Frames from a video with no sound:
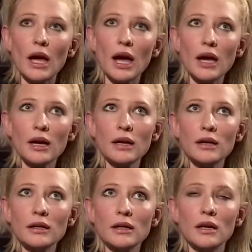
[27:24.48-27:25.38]

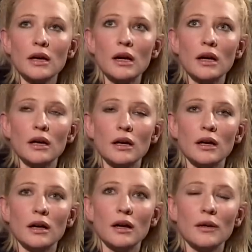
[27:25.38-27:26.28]
Uh,
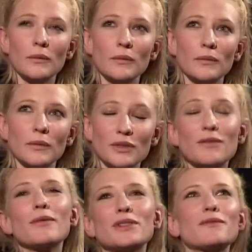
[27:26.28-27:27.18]
well,
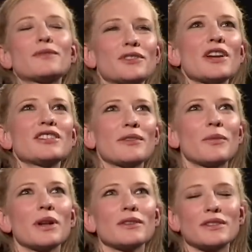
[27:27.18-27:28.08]
strangely enough,
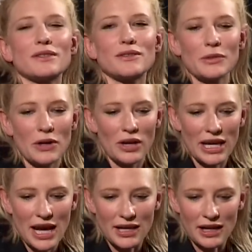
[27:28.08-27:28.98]
when I was doing
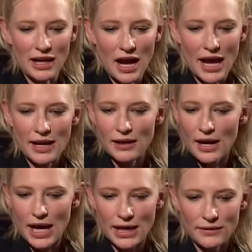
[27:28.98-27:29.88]
Oleana, I
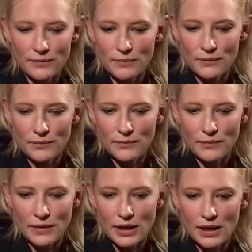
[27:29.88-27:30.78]
had a...
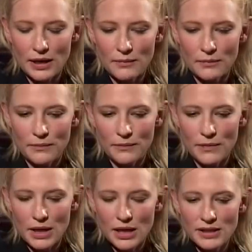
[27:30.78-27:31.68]
Um,
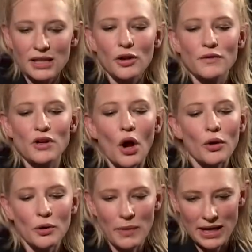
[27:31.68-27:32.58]
did a lot of
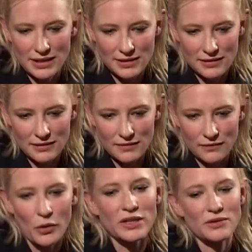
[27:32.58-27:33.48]
yoga-based
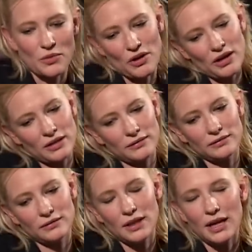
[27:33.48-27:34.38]
voice work.
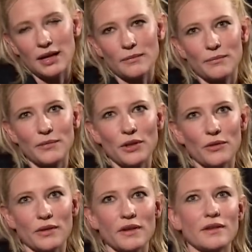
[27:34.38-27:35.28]
Uh, you
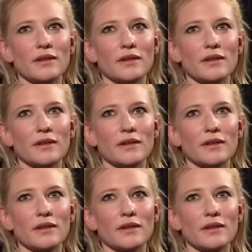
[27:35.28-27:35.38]
know, that